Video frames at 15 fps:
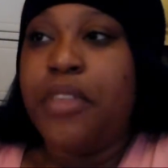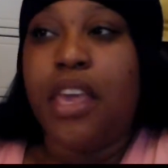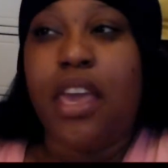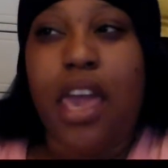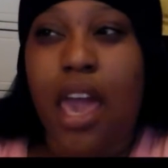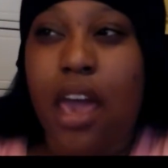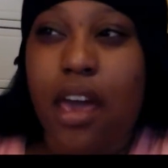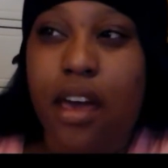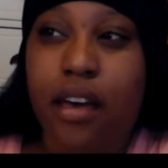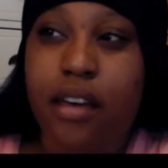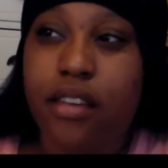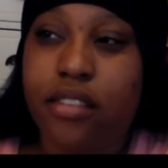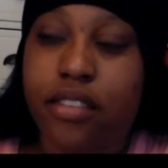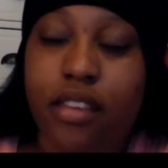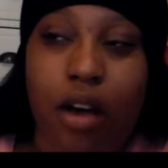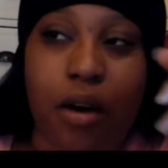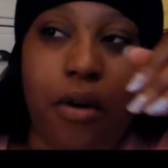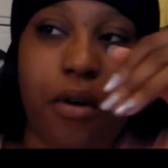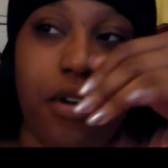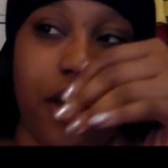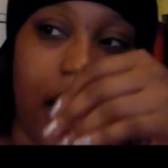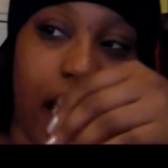Yeah, so
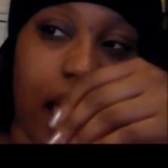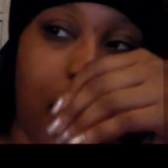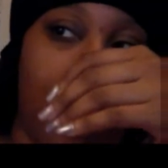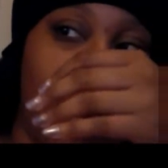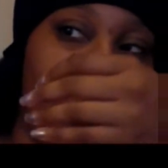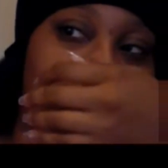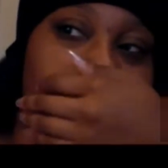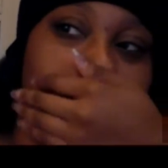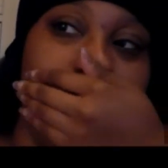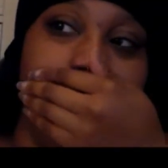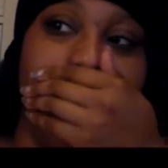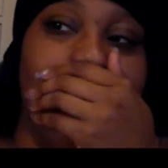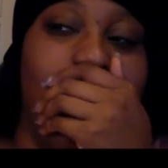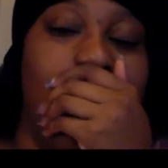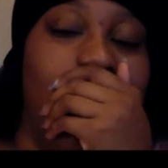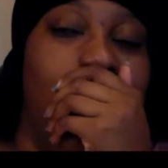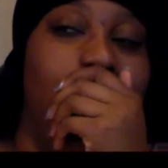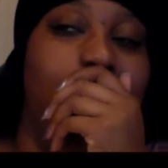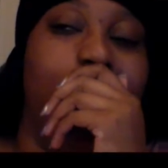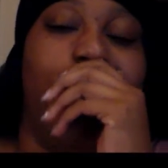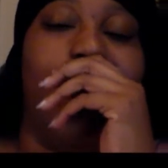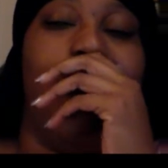they kind of proved me
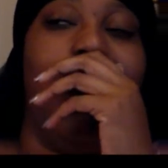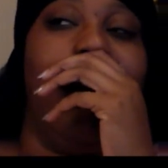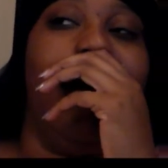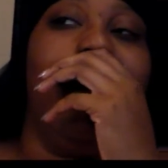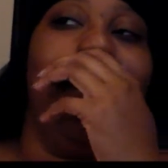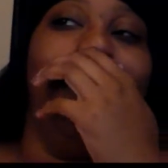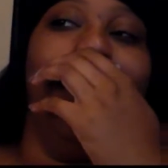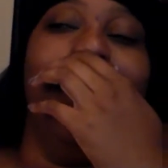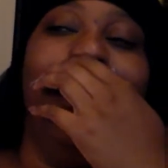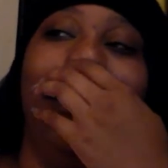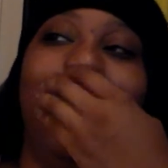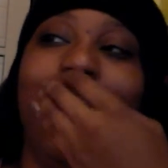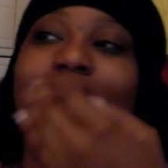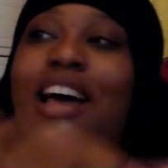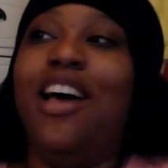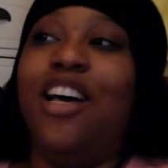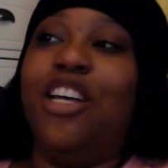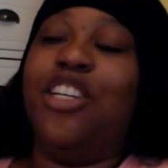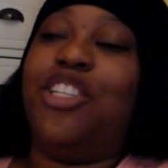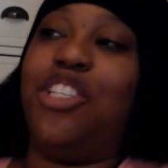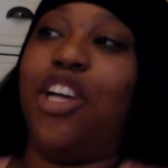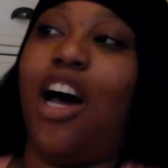wrong.
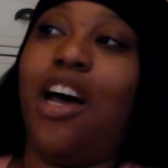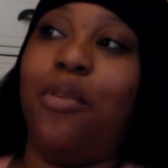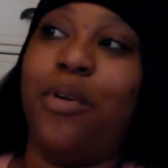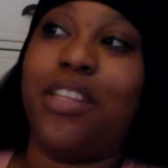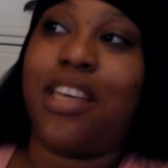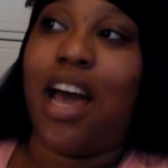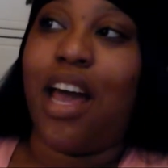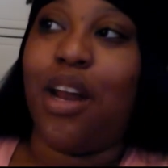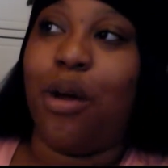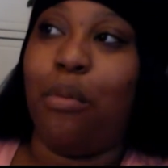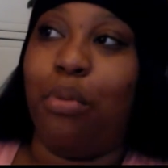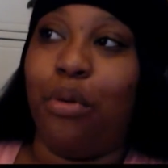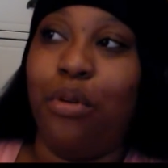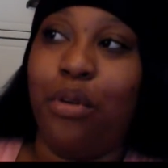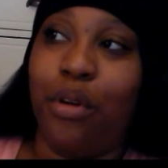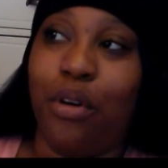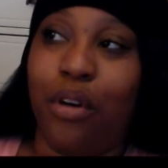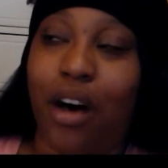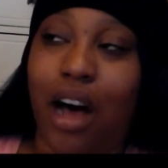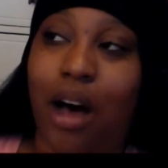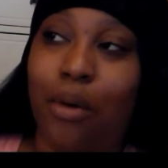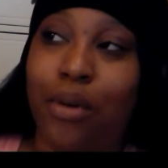Sean was kind of
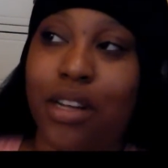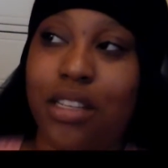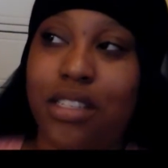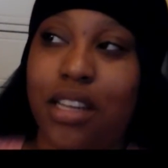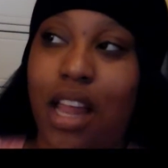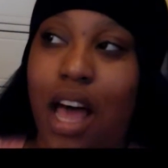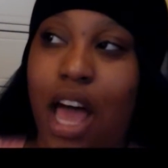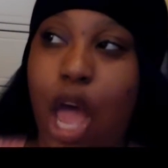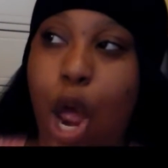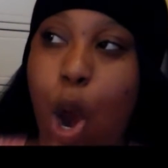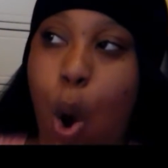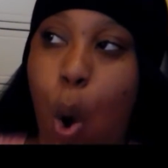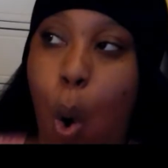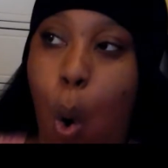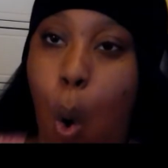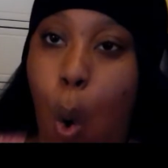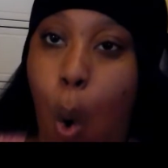brutal. I was like,